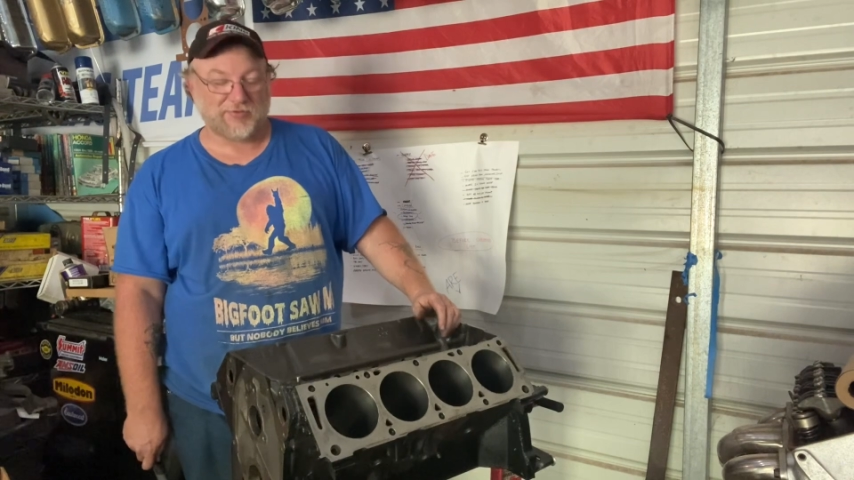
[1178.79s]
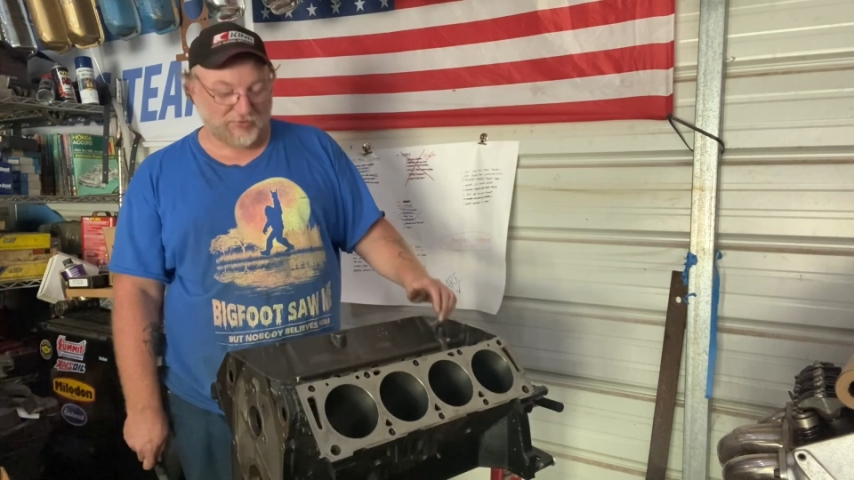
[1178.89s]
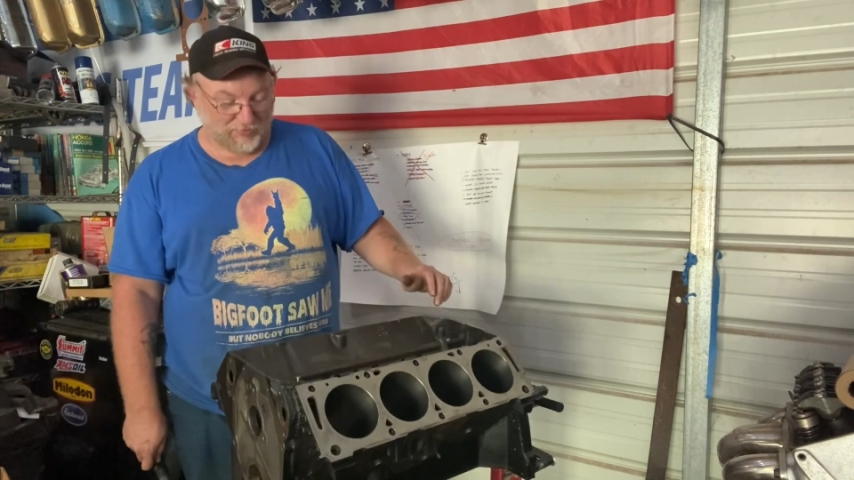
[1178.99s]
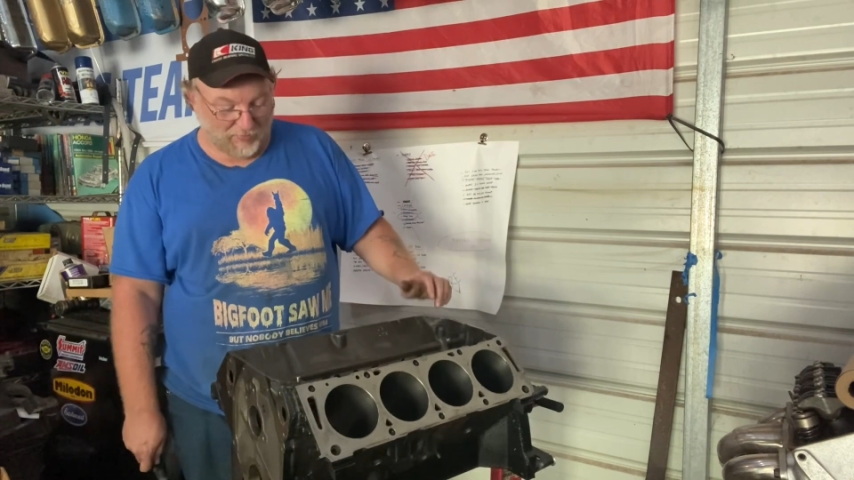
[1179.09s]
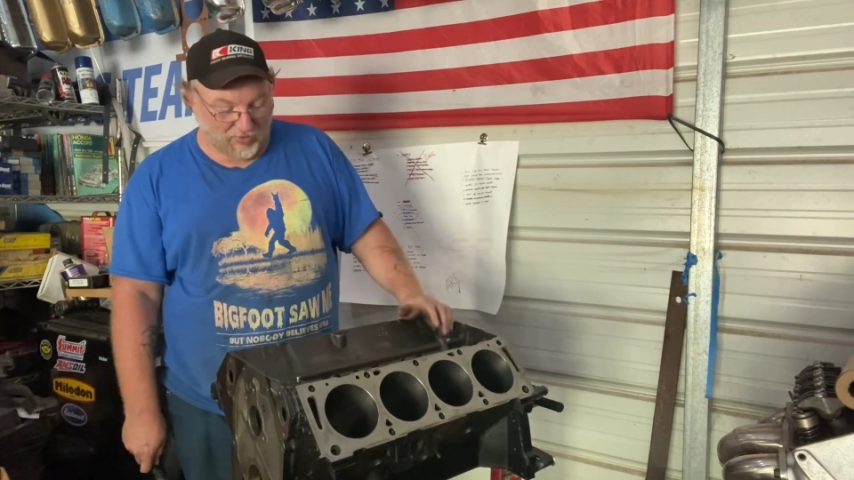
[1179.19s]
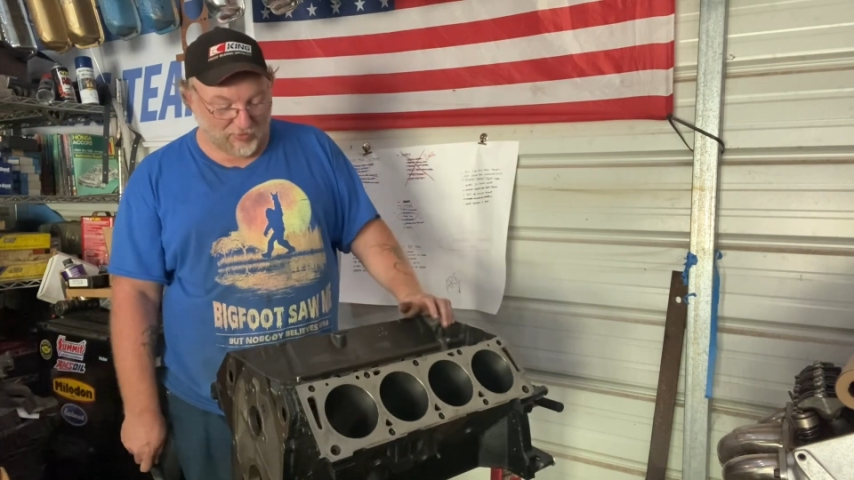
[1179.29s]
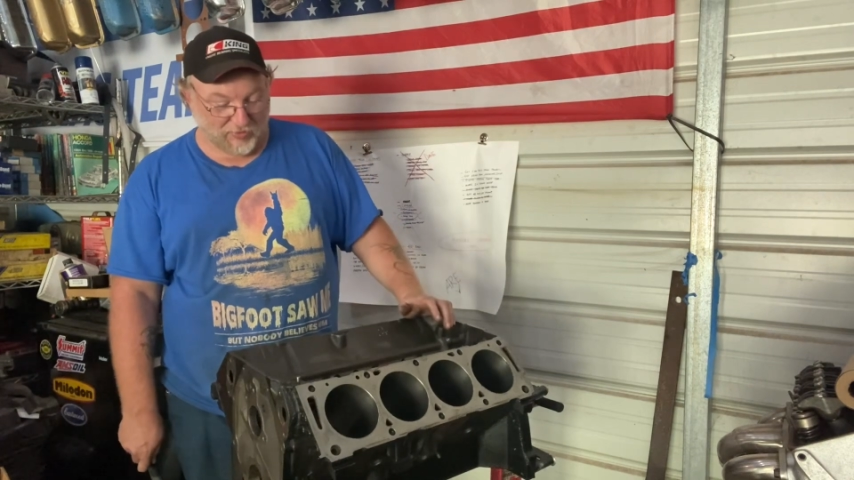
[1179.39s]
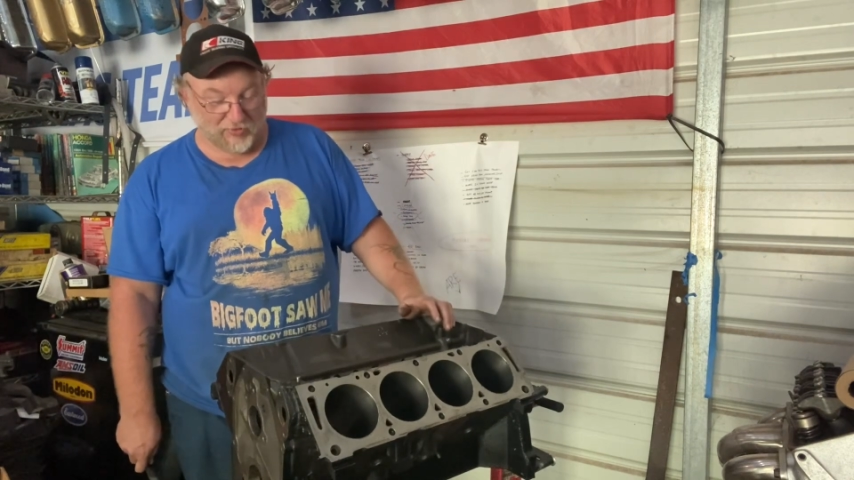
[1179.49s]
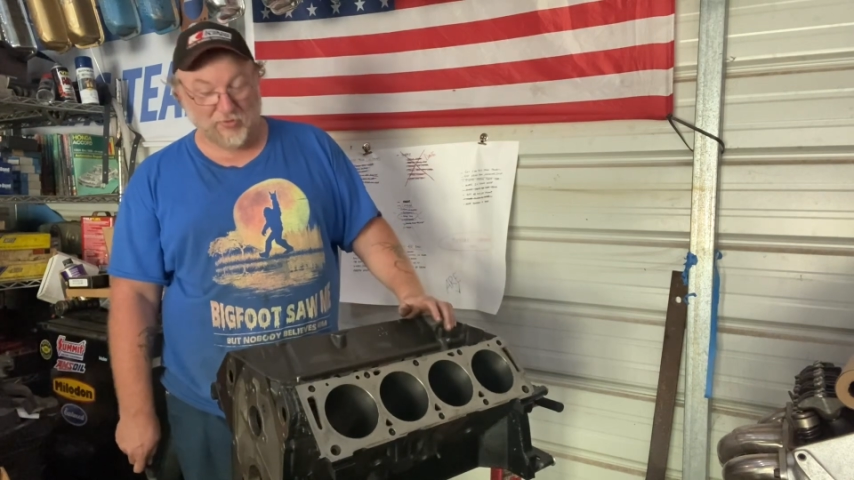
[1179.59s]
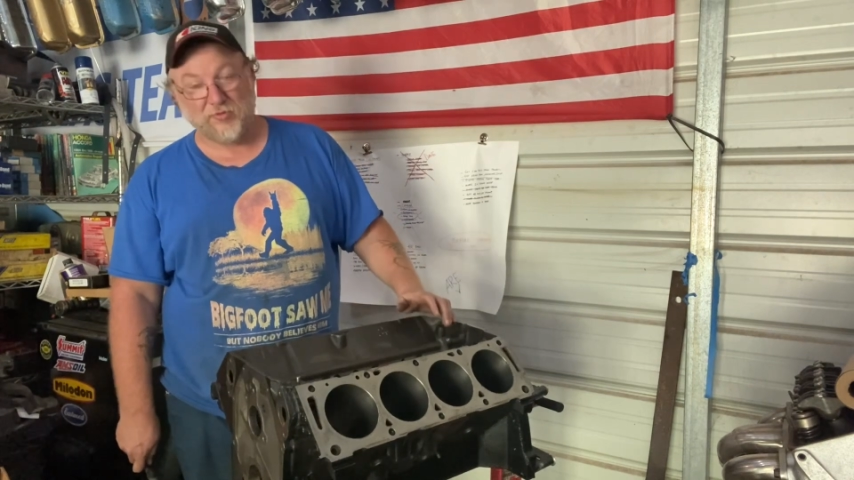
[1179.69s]
till
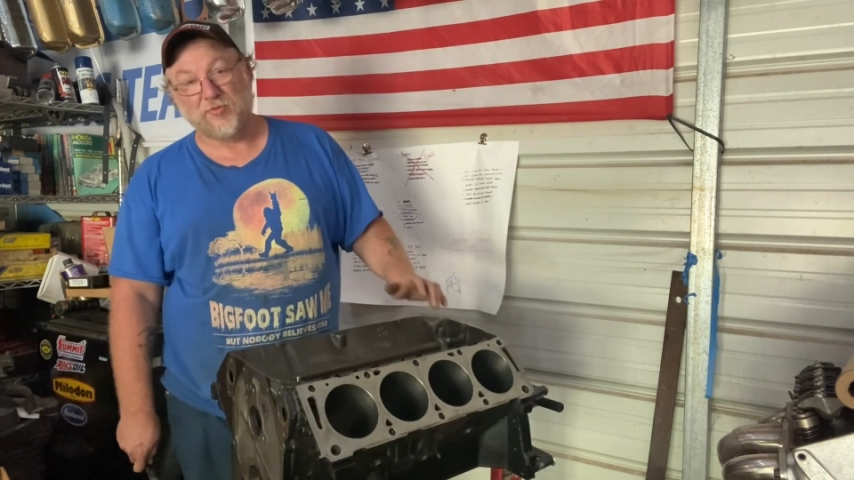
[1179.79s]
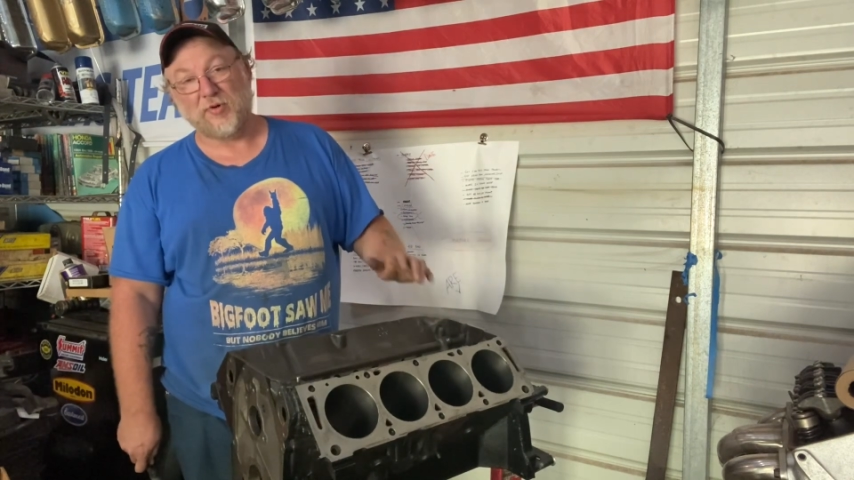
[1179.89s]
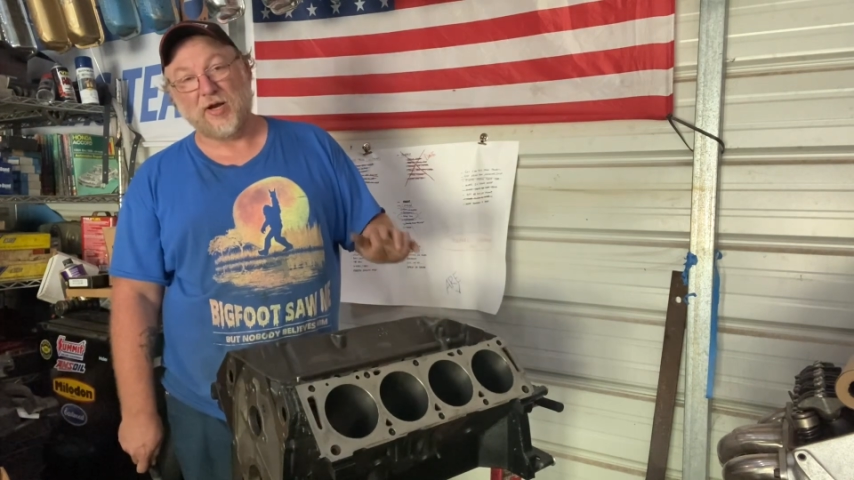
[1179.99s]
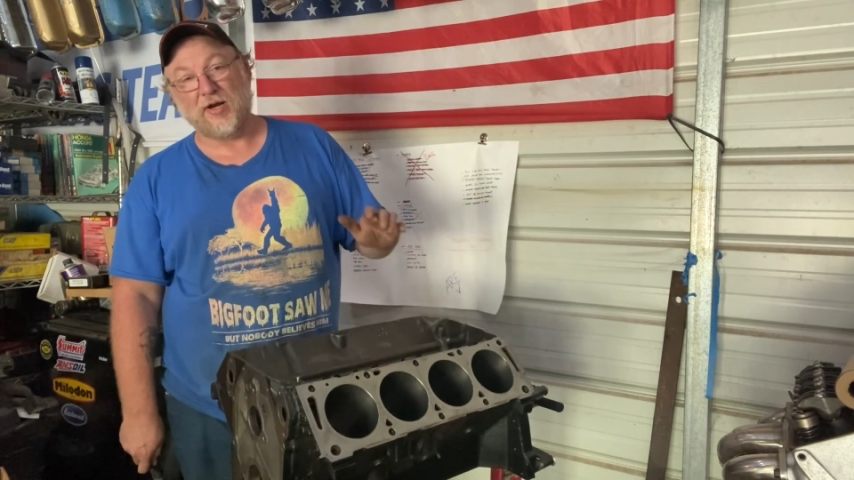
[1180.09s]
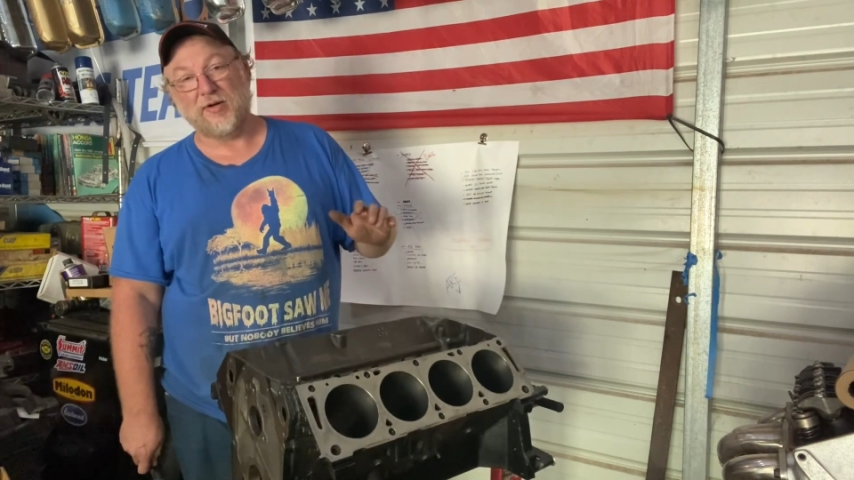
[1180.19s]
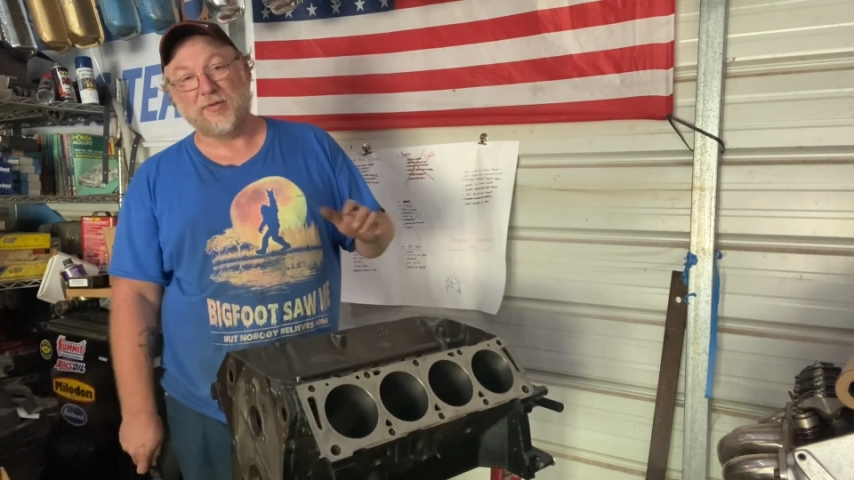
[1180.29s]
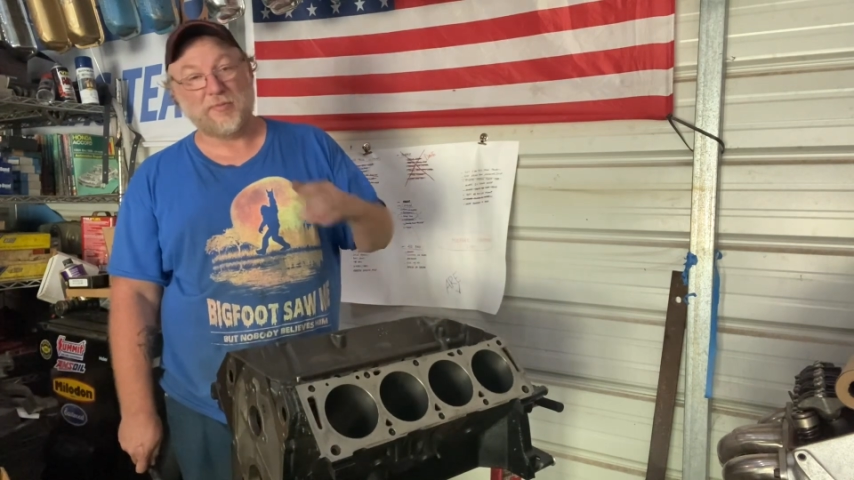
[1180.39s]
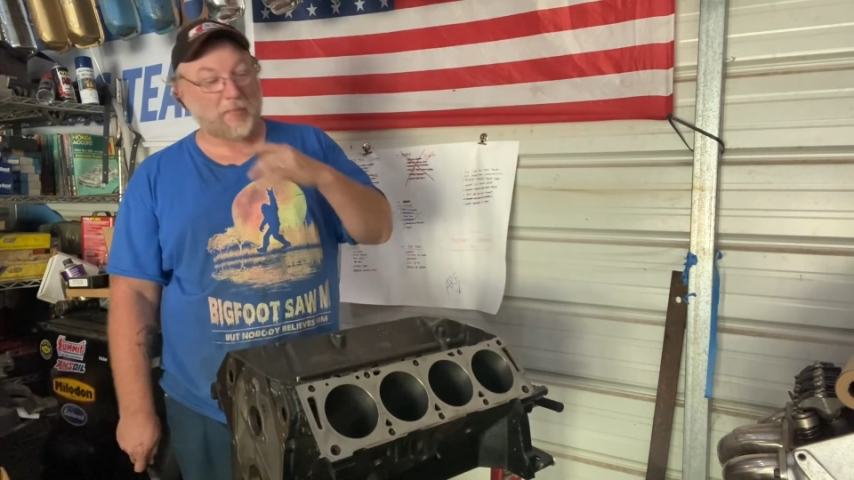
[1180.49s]
tomorrow when our